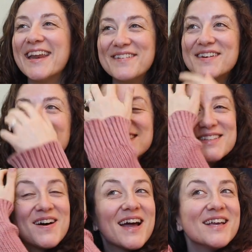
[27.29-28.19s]
anyway,
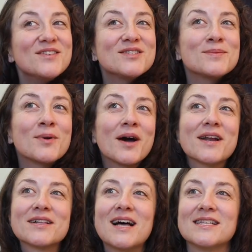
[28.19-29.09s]
so I used a
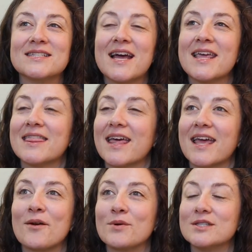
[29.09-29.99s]
product last night
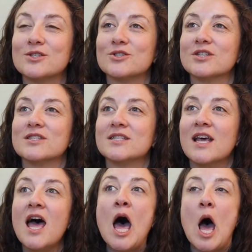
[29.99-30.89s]
that was just
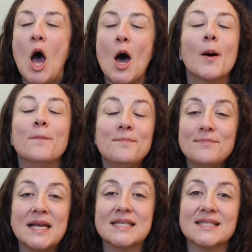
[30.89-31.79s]

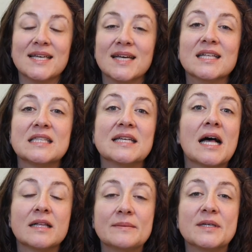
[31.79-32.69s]
amazing. It's an
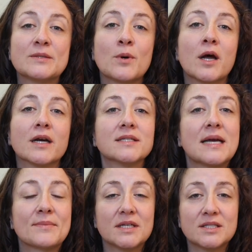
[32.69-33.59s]
Elemis product.
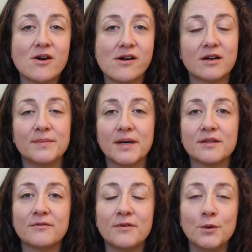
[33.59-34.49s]
I'm going to talk about
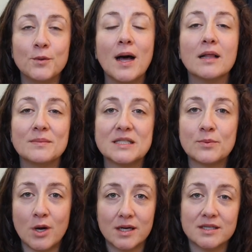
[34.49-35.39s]
the few Elemis
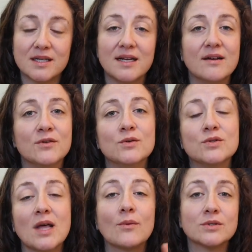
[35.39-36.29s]
products that I have
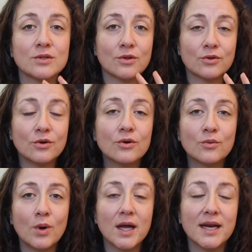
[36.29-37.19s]
used. That was the
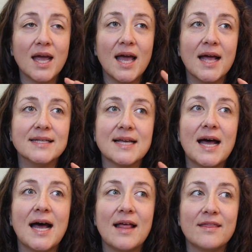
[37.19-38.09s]
third one and
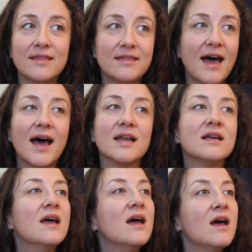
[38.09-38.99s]
that